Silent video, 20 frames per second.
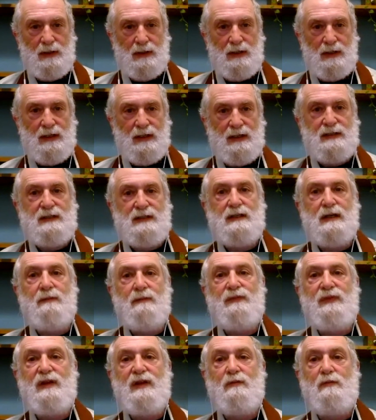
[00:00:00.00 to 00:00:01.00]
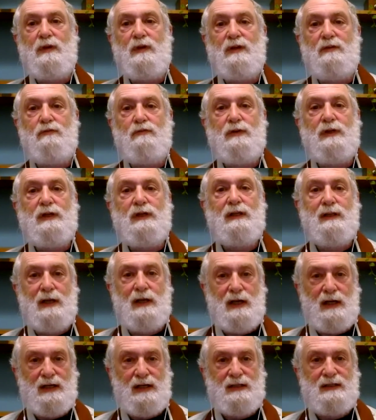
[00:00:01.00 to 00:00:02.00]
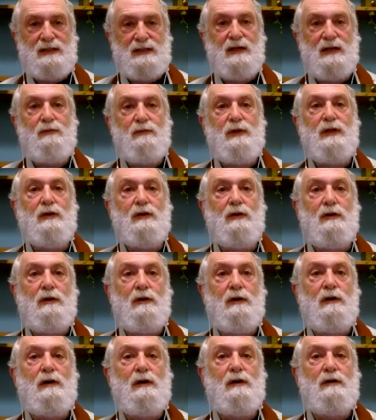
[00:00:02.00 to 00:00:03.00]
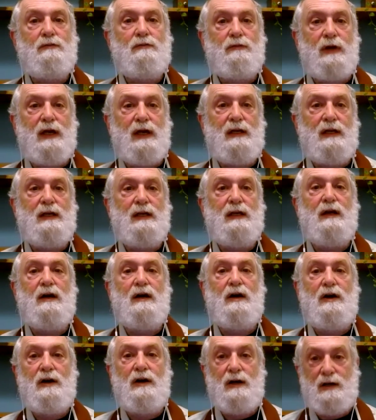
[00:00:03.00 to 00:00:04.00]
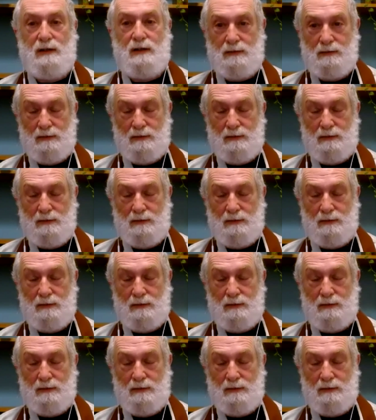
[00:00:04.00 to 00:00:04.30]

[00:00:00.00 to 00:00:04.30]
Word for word: It's something we realize that we already are.